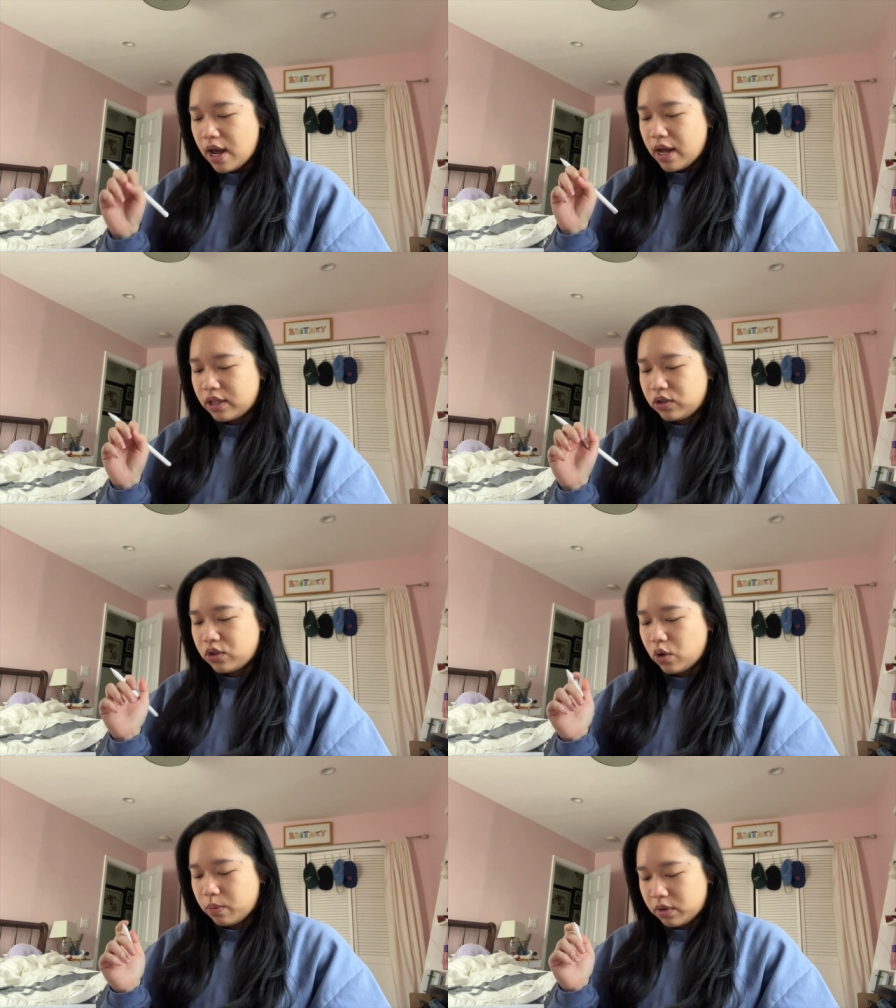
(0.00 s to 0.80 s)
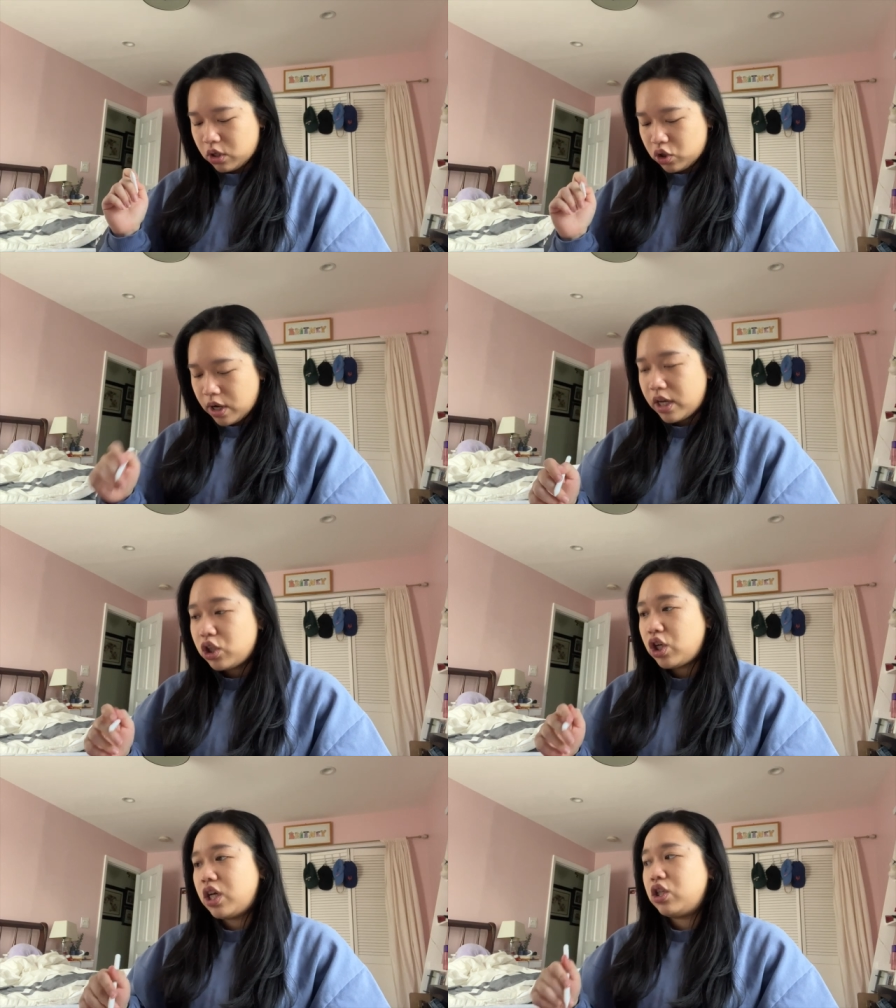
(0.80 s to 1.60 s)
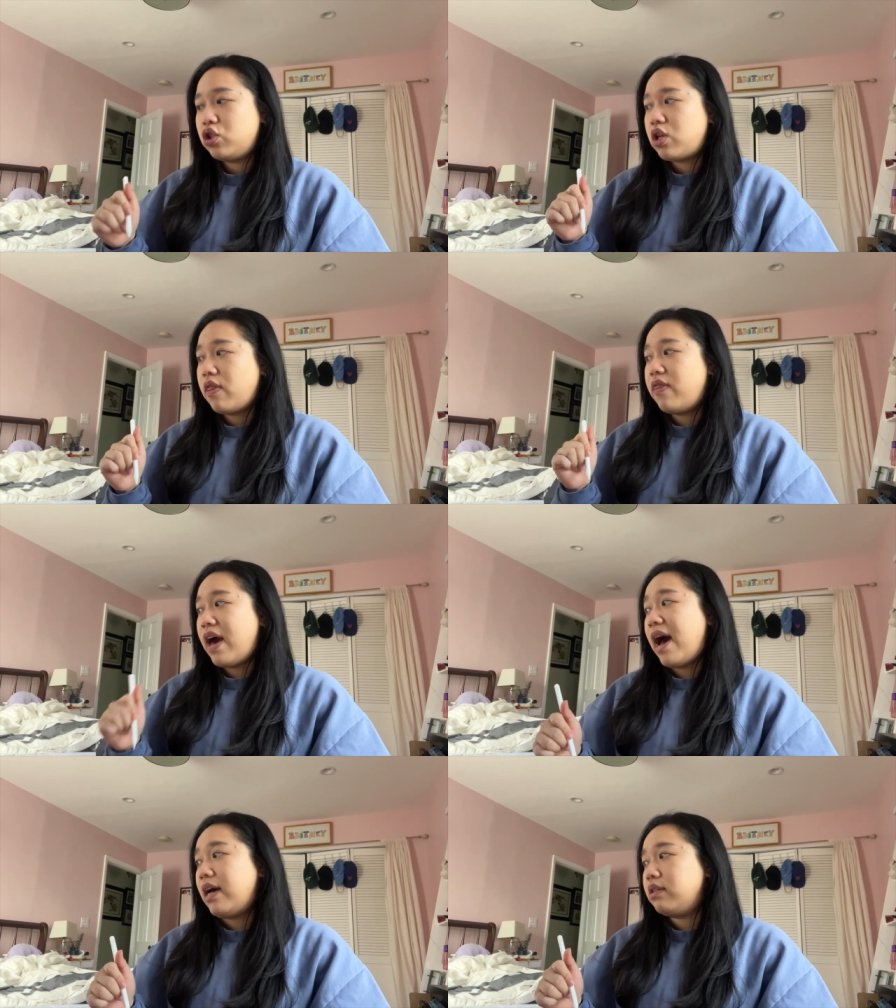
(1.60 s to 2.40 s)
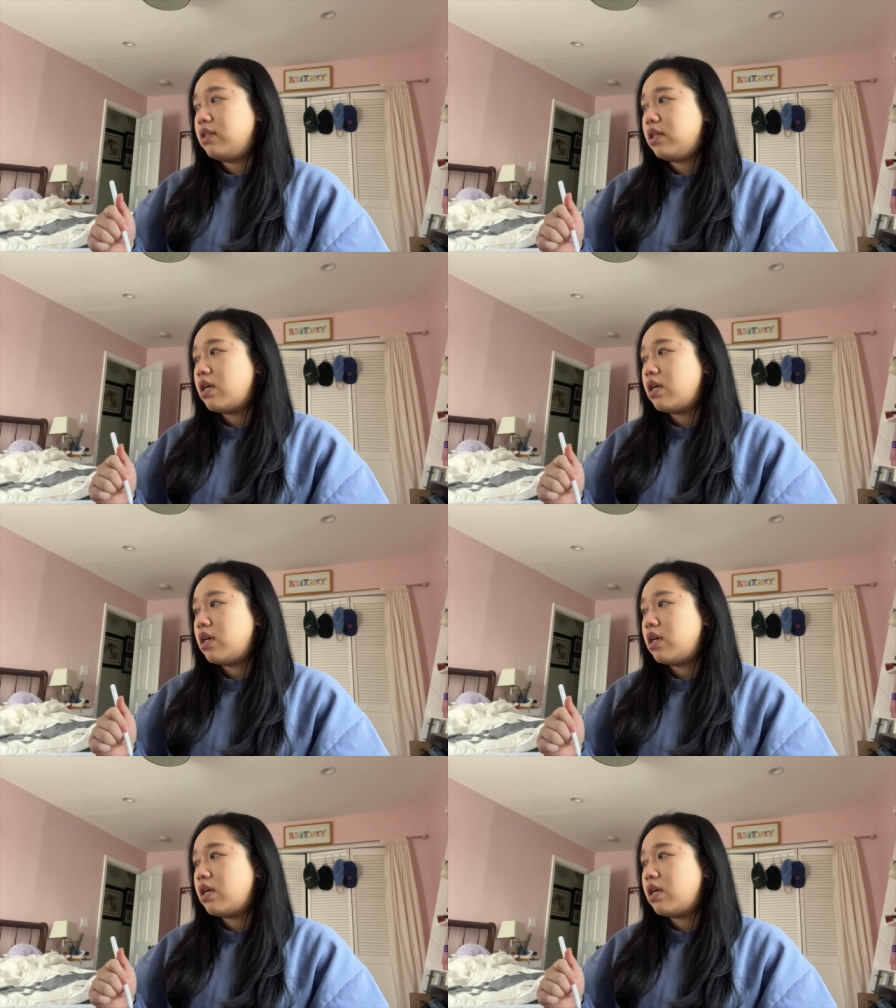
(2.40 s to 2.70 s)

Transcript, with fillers: And so I'm gonna try to change that